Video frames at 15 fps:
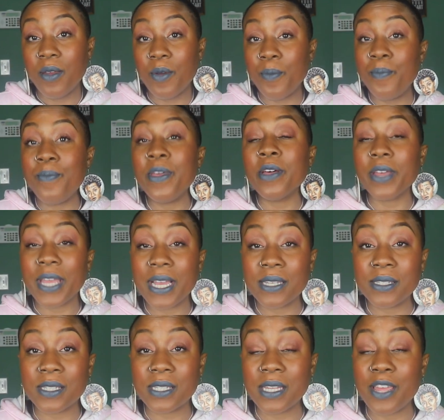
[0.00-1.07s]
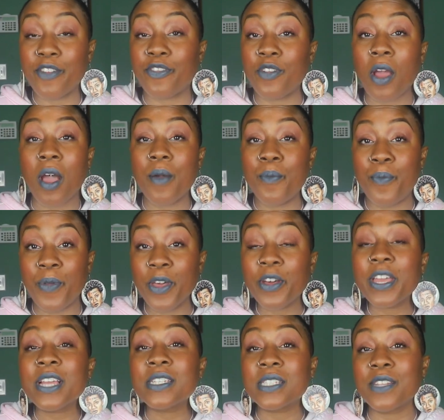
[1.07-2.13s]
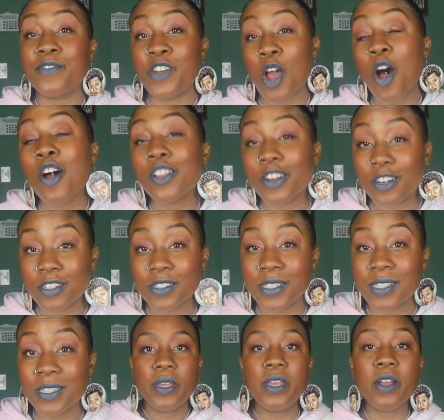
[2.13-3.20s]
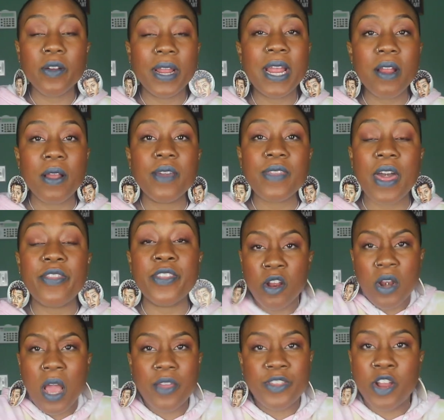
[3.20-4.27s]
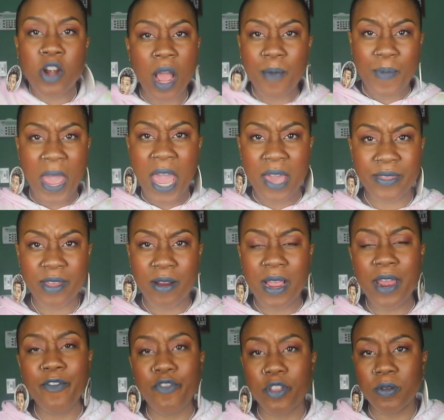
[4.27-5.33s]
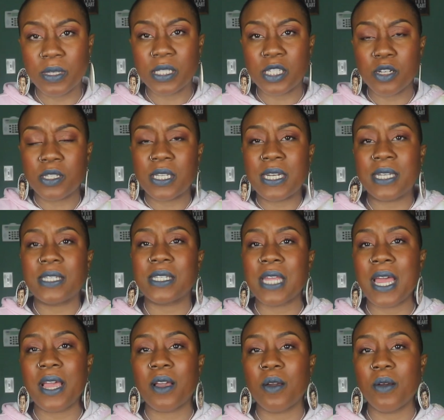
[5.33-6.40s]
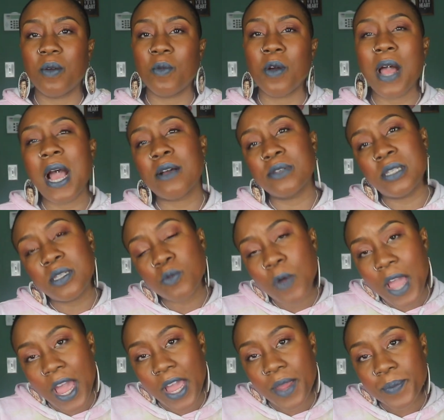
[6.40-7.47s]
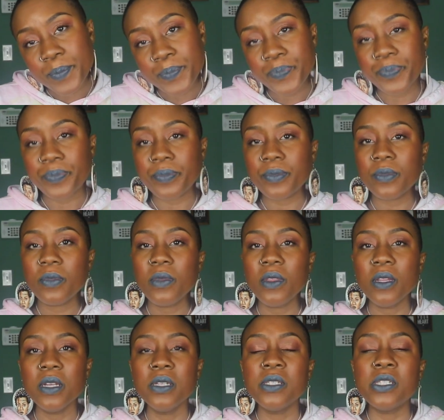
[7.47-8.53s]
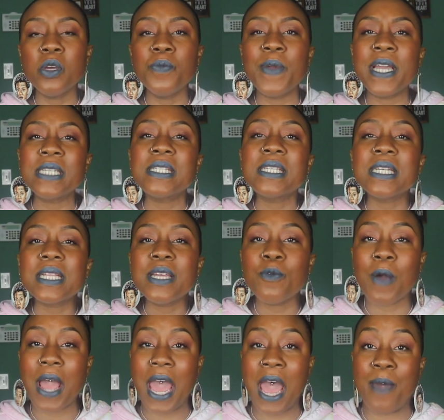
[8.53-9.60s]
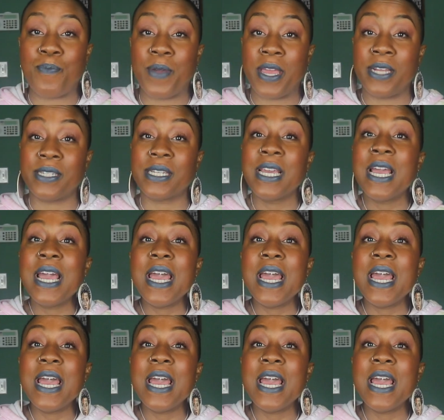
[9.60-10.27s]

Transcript: millions, if not billions of dollars, you're hearing that they're not paying their influencers. And it's like, well, how sway? So basically what happened